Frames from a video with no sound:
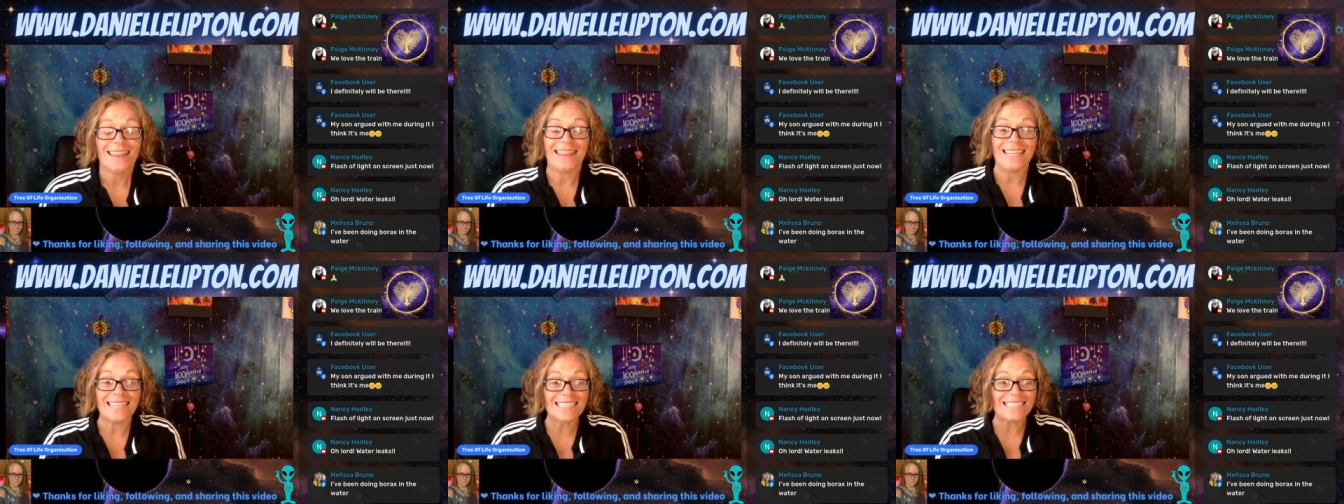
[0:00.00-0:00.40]

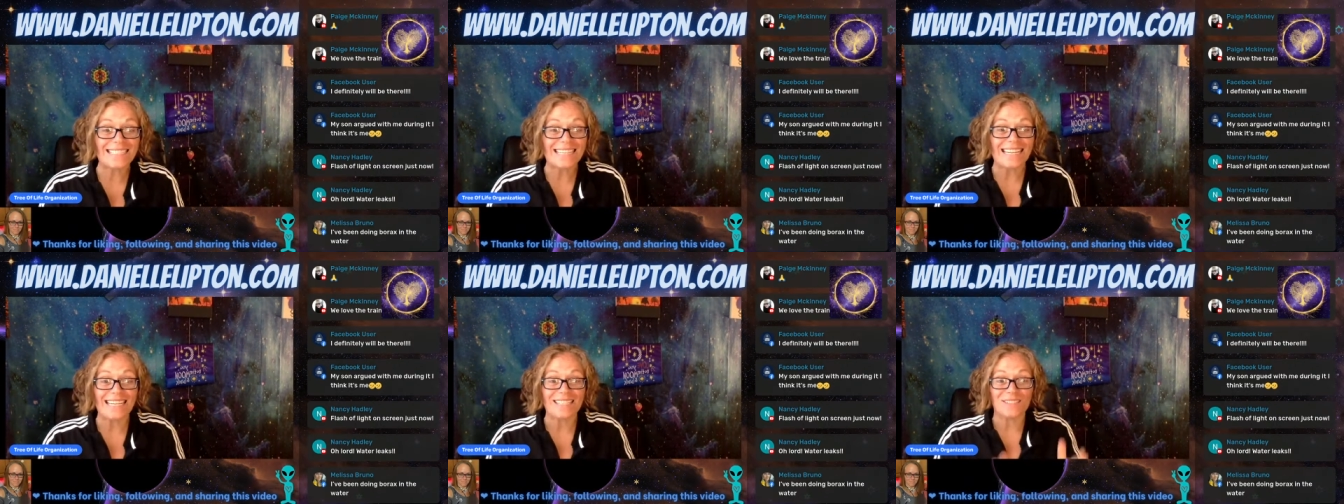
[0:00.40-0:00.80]

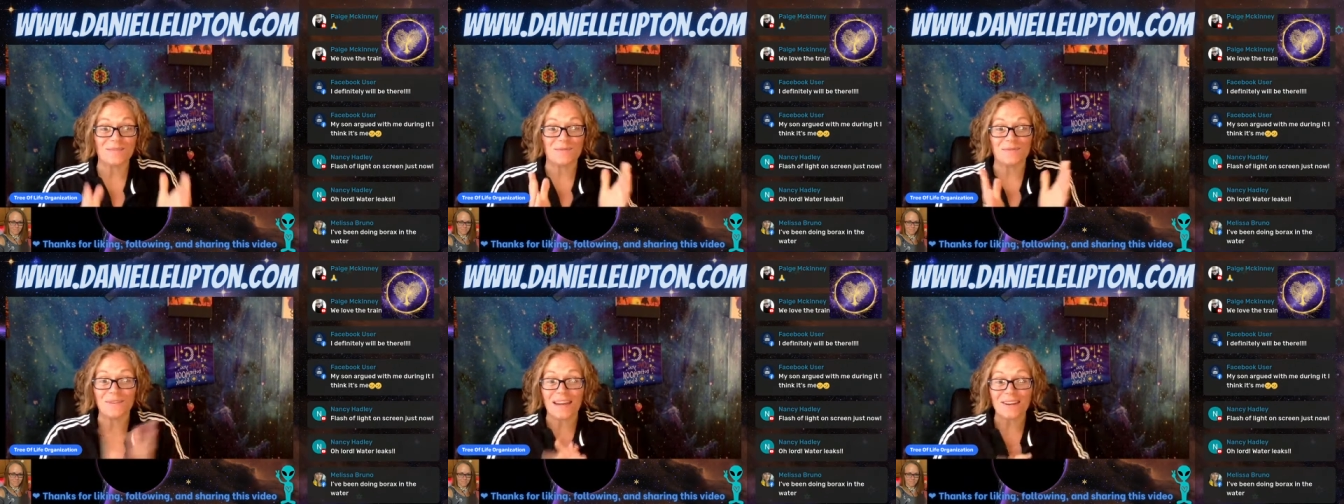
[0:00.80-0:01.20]
This is
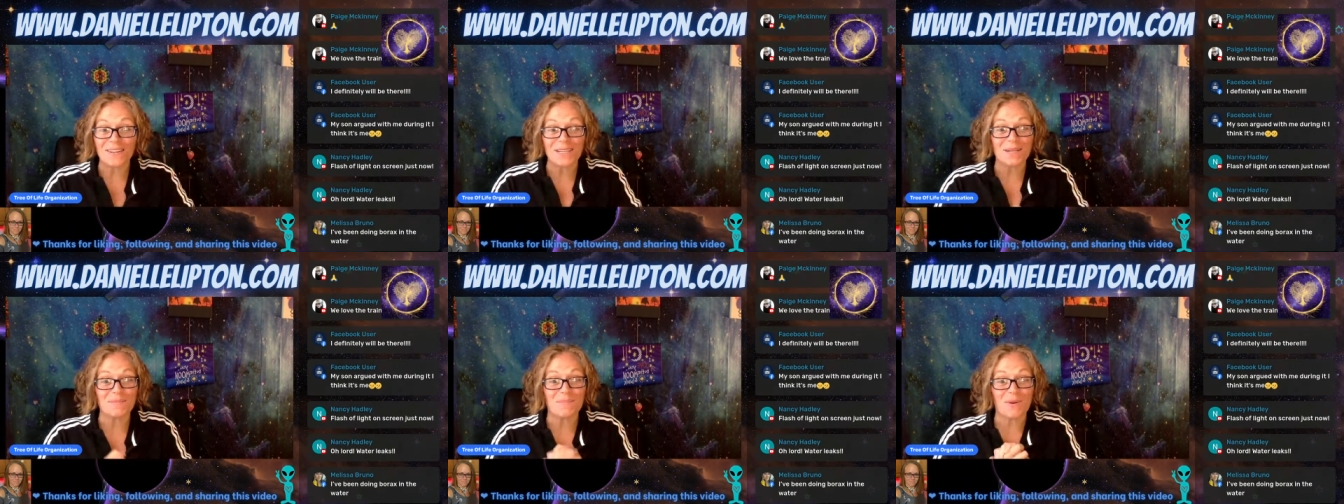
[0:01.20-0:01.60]

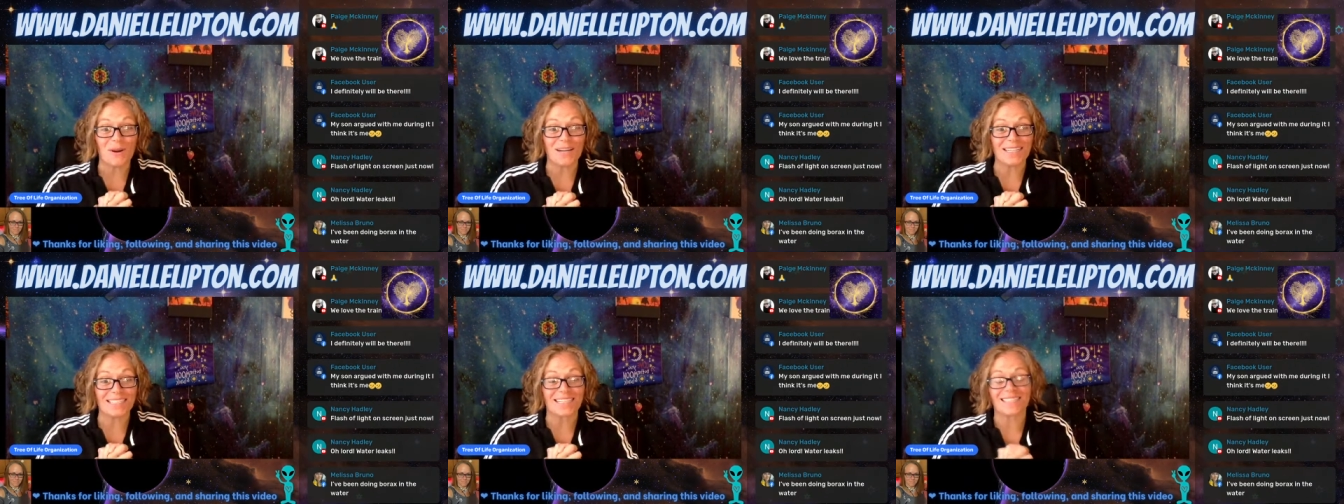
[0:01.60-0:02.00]
very
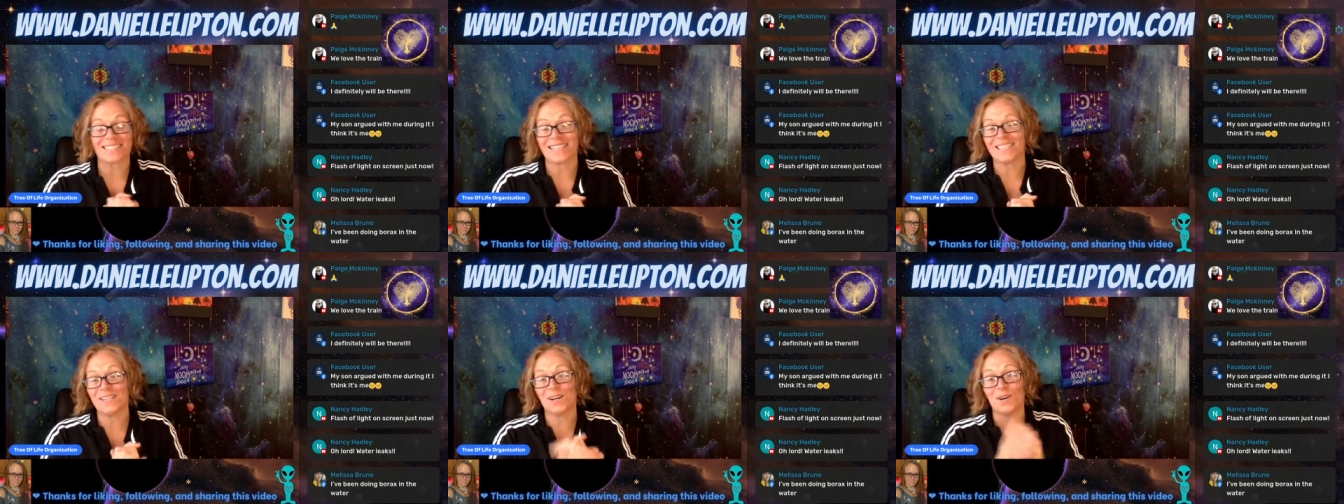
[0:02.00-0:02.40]
important because
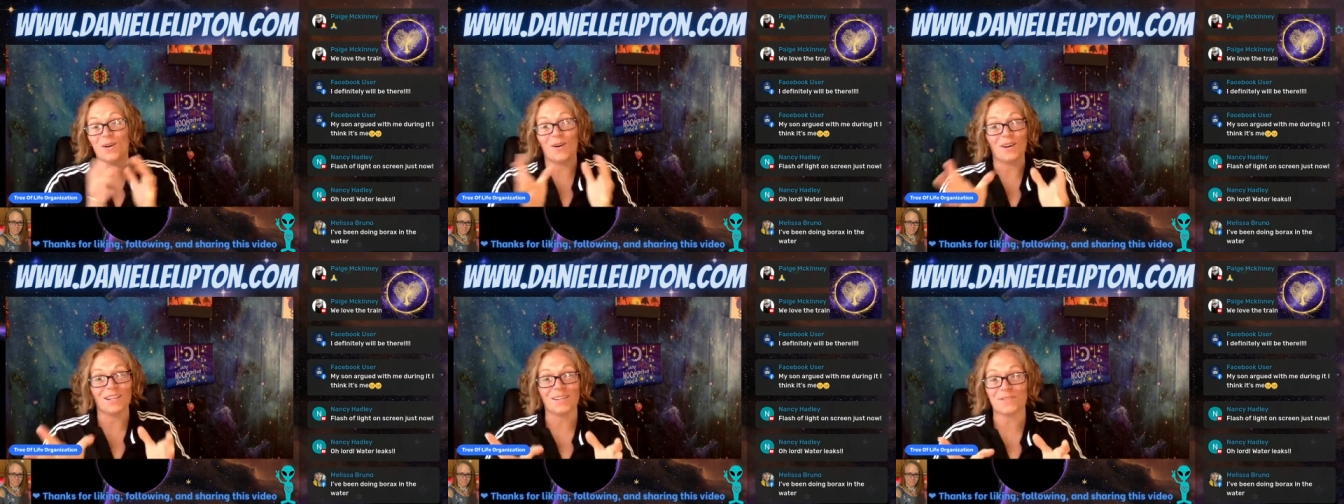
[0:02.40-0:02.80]
I know
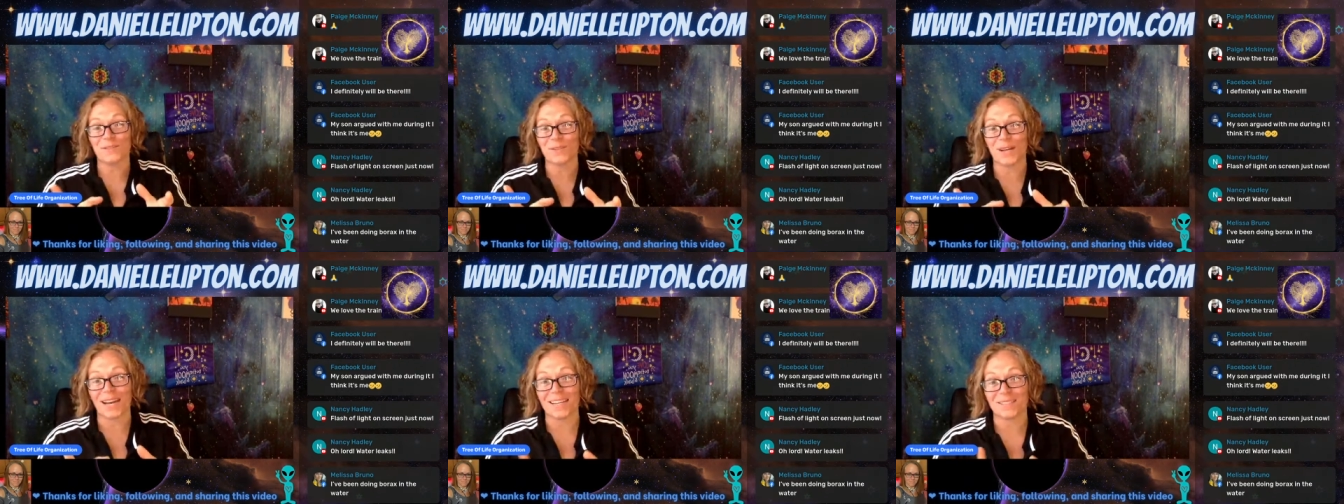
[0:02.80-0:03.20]
all of
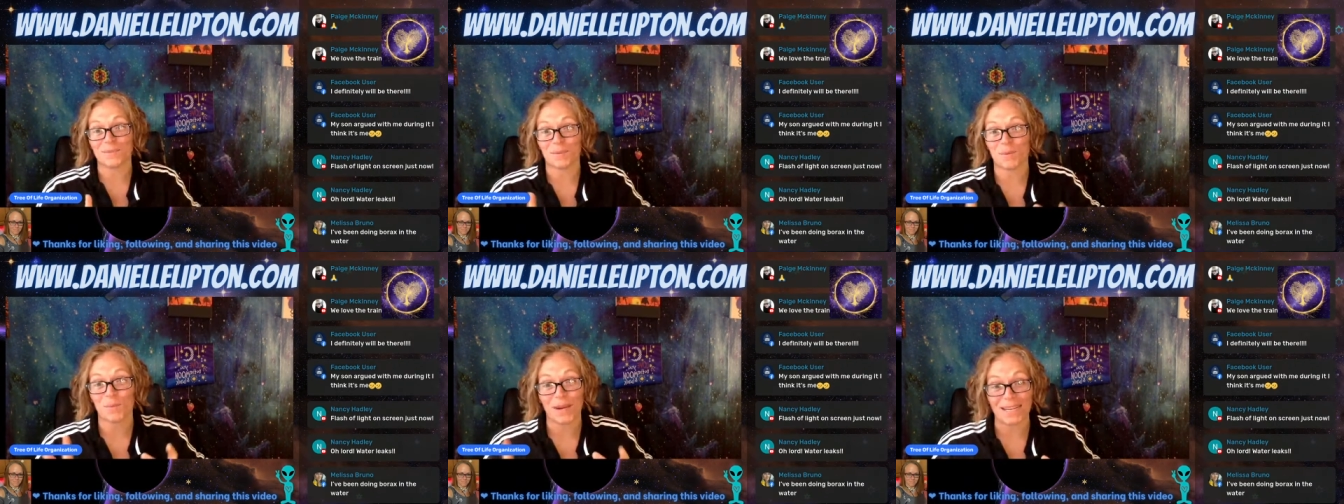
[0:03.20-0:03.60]
you guys have
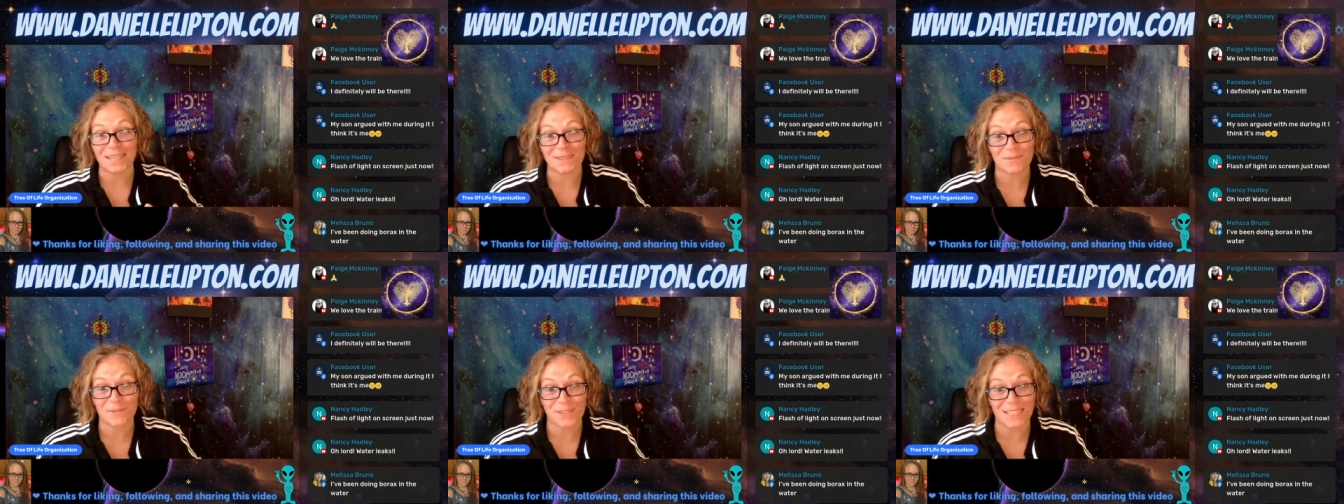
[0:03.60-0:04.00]
been
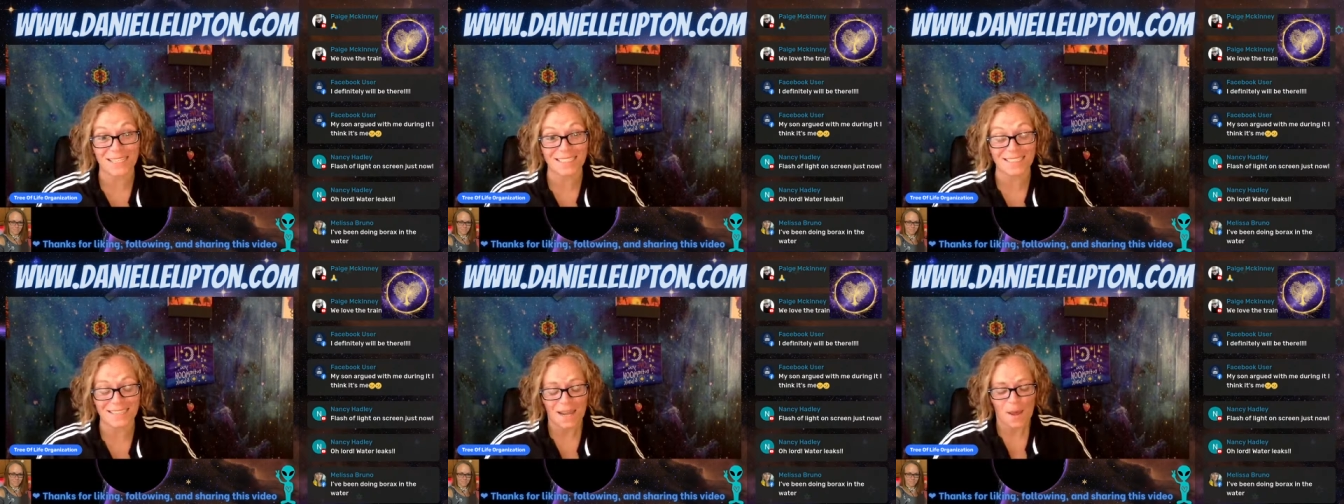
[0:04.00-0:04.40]
waiting for
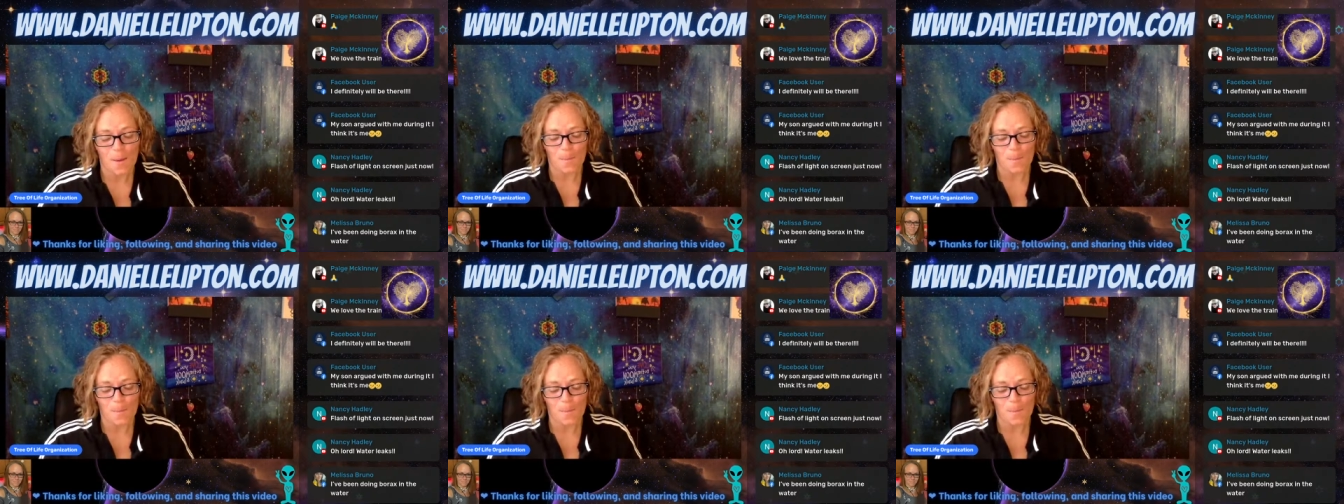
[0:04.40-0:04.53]
this,